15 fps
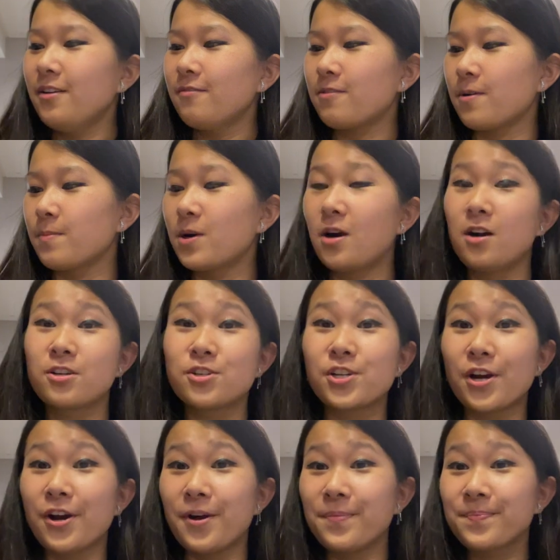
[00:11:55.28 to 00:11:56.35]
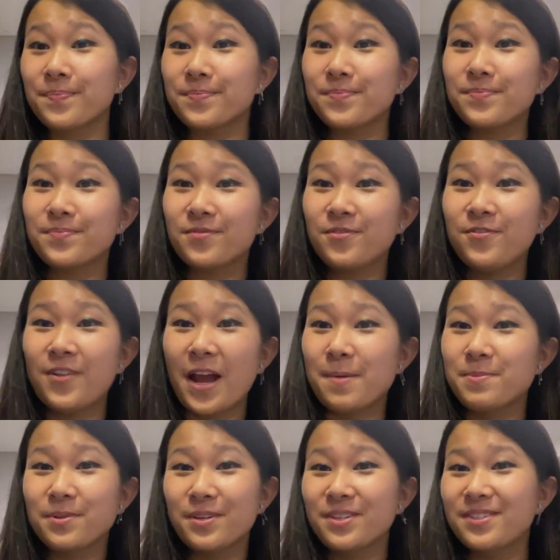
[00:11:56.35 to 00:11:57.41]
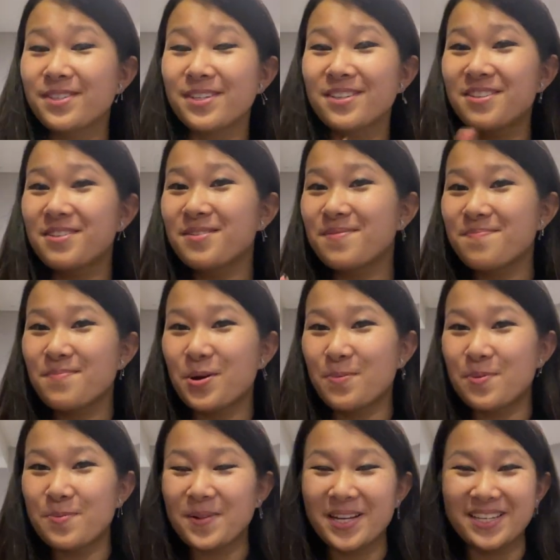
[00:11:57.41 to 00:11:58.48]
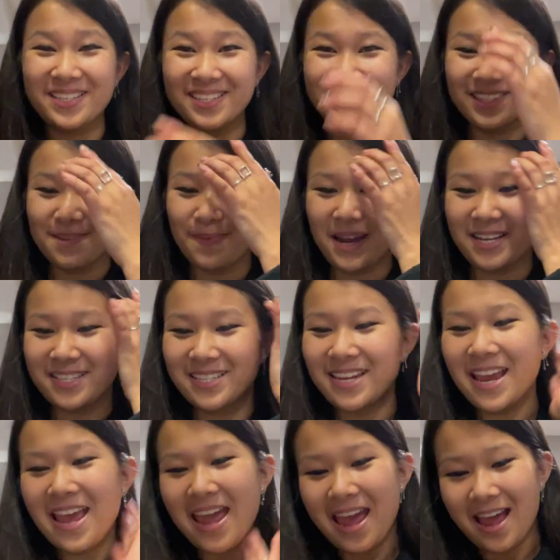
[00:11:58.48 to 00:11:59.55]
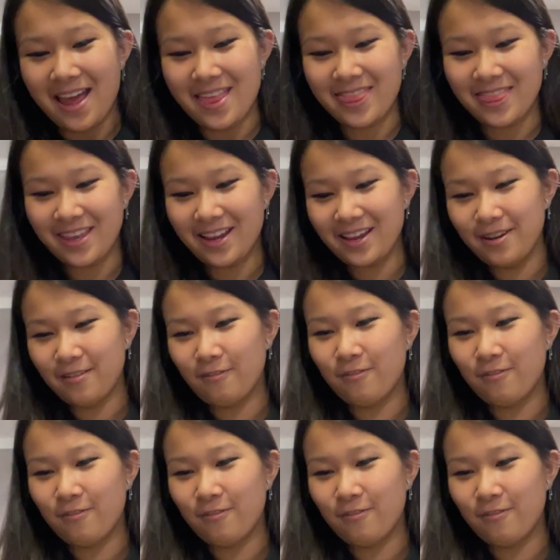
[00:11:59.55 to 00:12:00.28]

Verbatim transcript: from Gongcha. Fabulous. This boba place is the best. And then